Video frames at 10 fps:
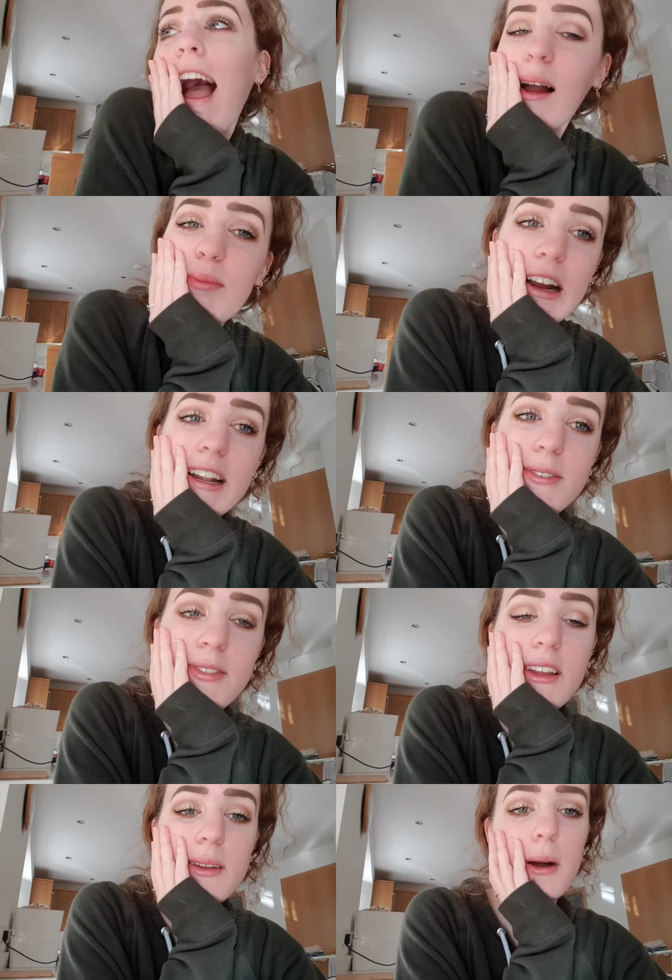I'm kind
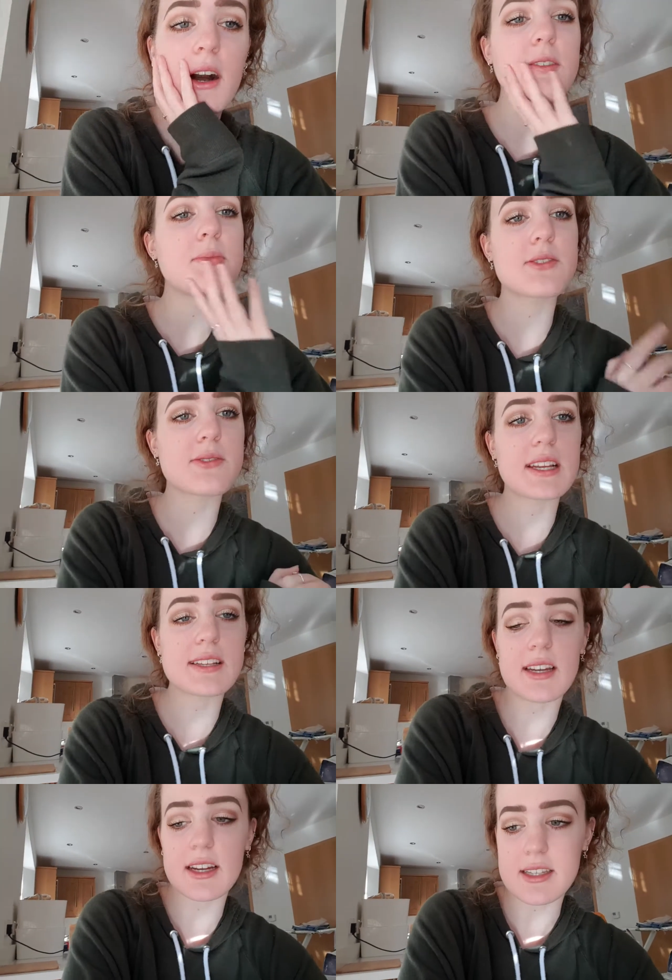of like, part of me is really
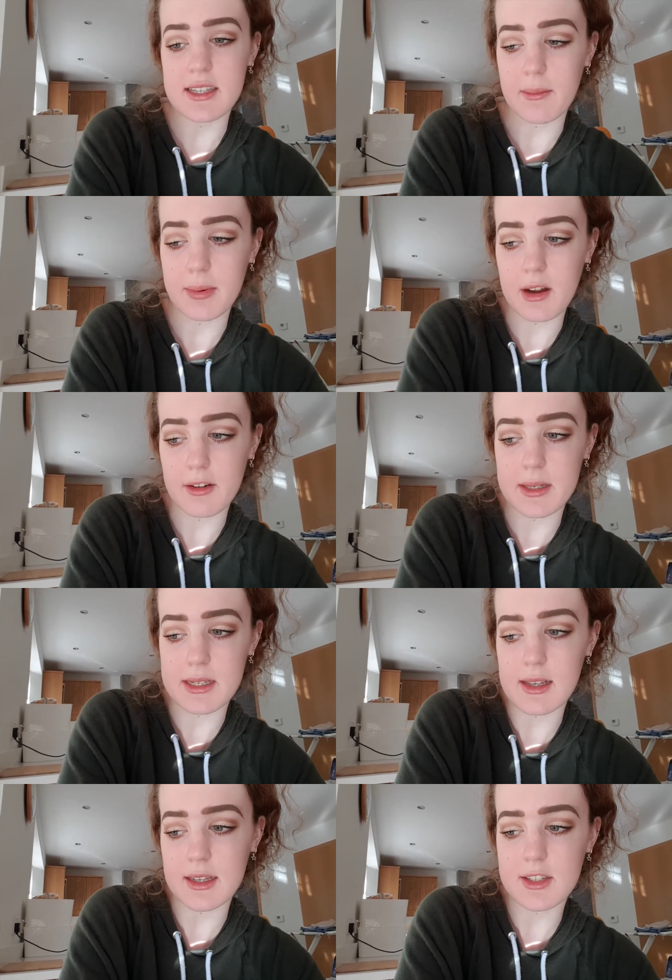excited and then part of me
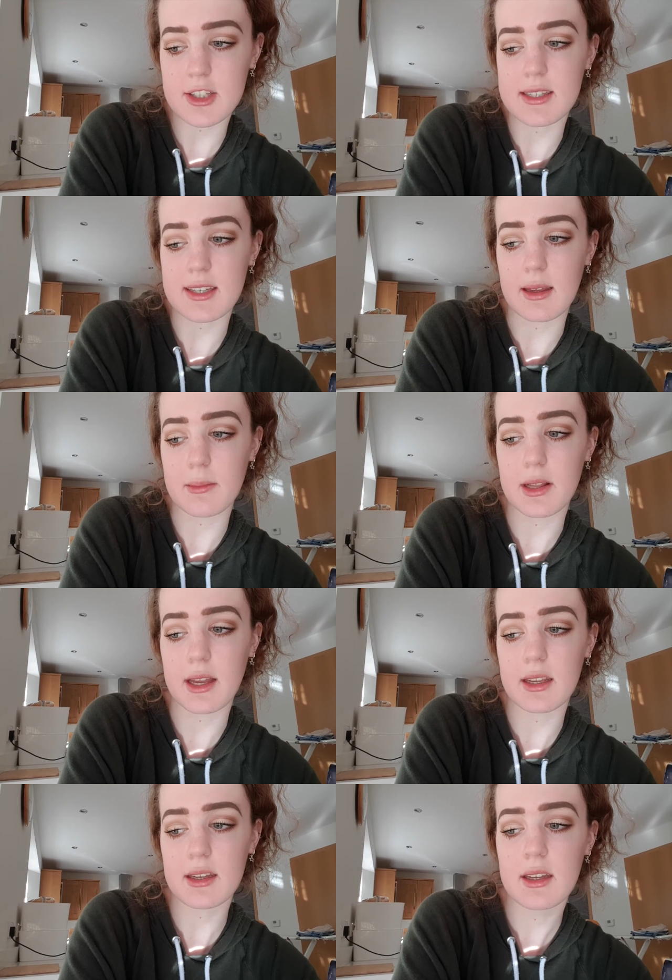is like shitting it, but
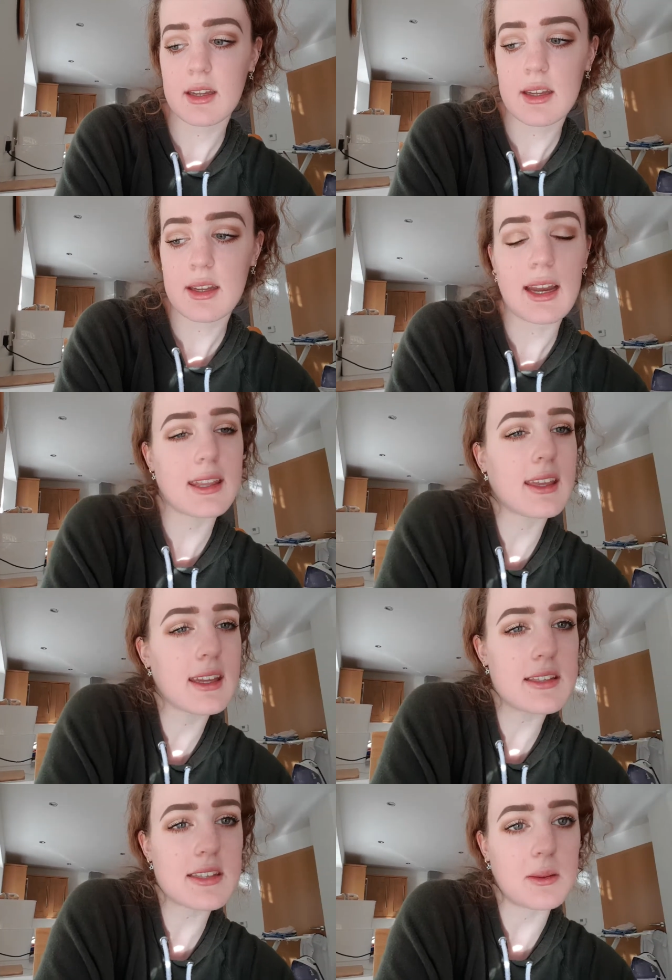like, I
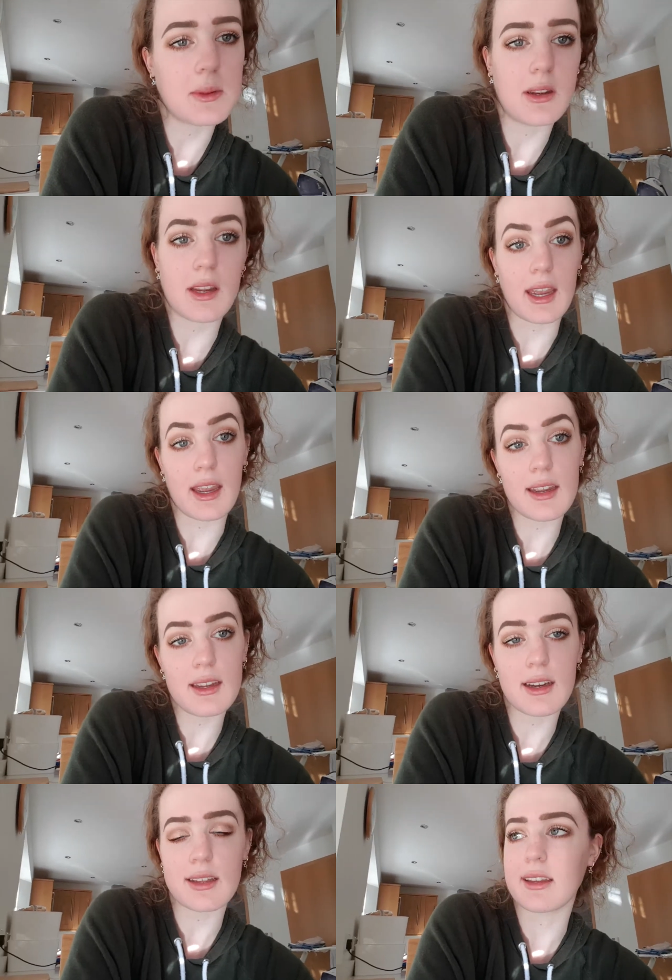think it's gonna be okay.
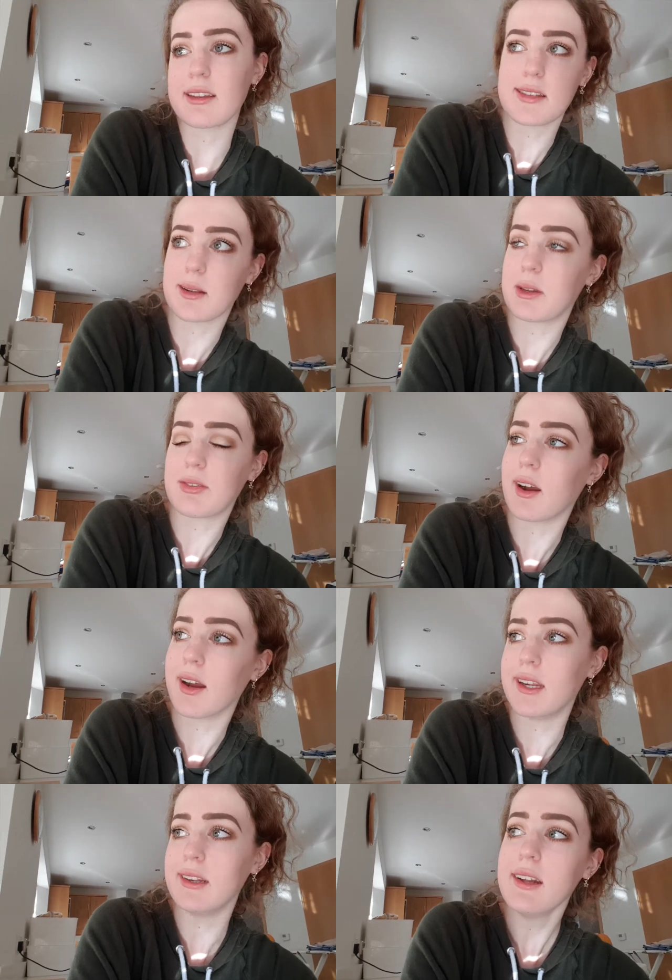I think it's gonna be
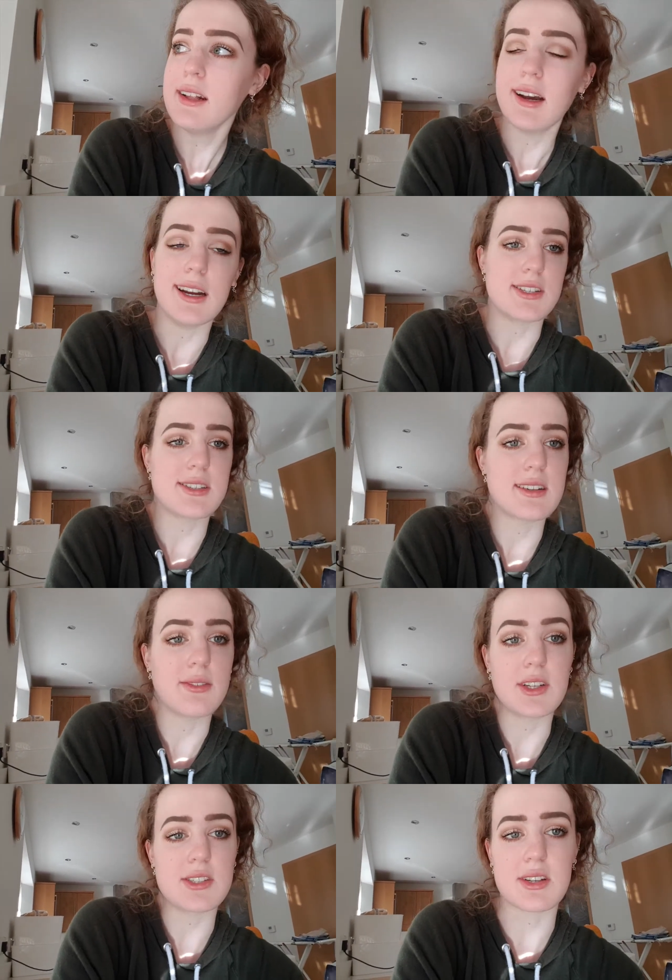fine. I just,
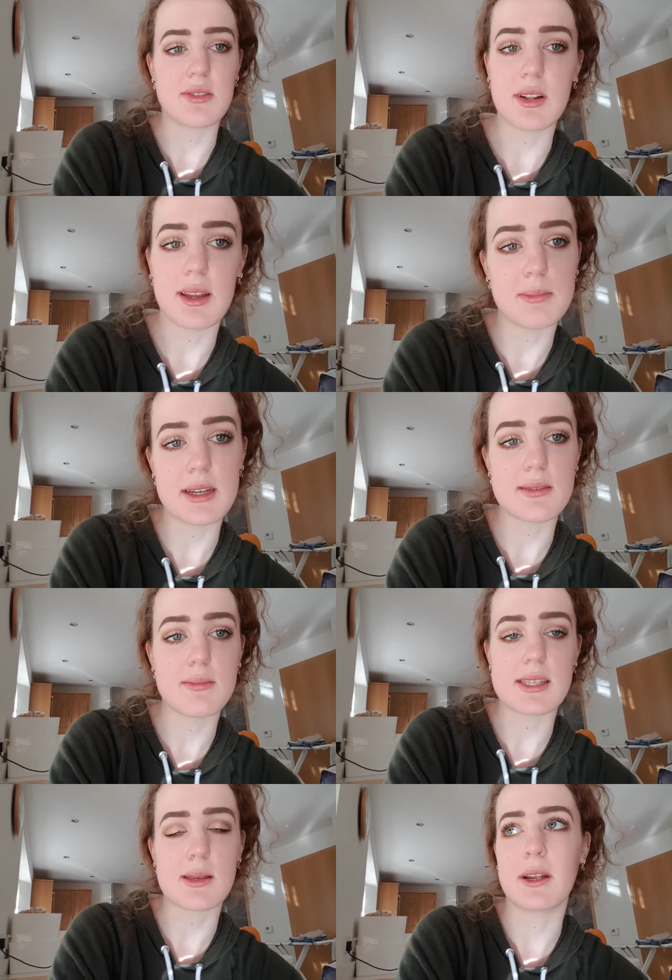if I just don't like
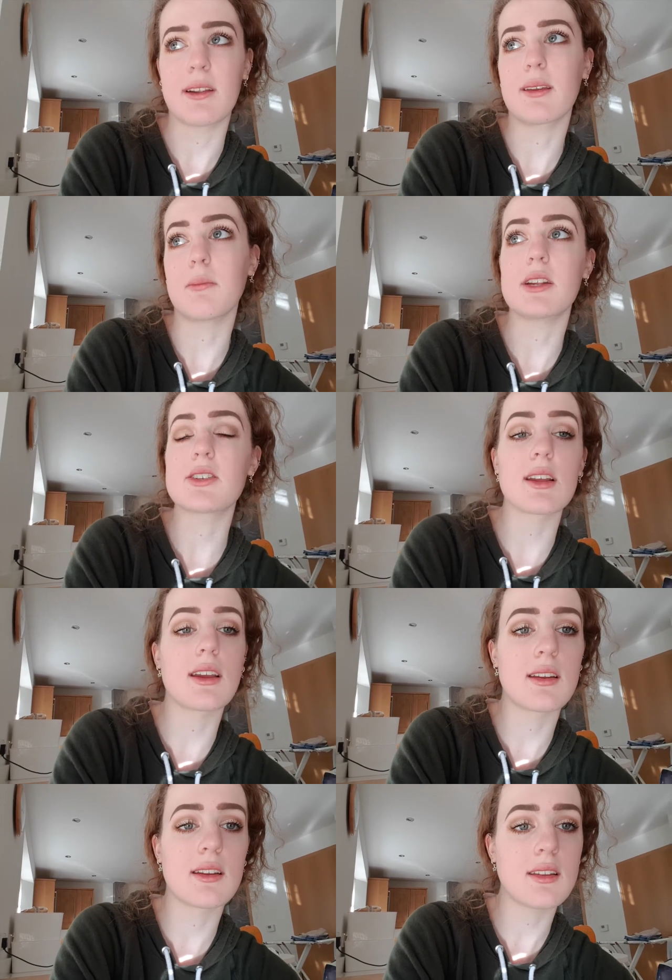mess up anything
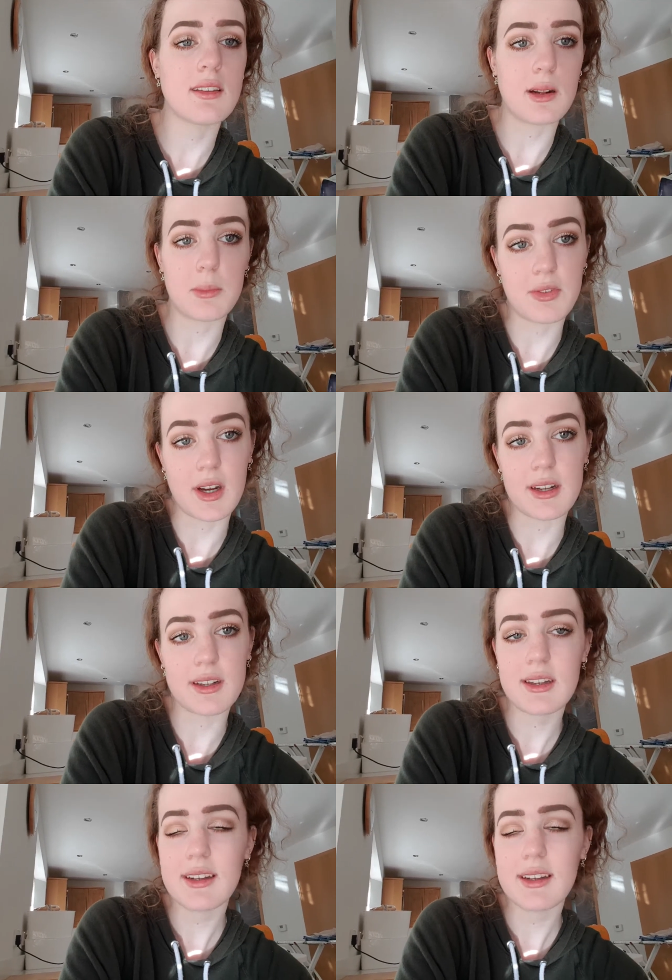majorly, then I'll be fine.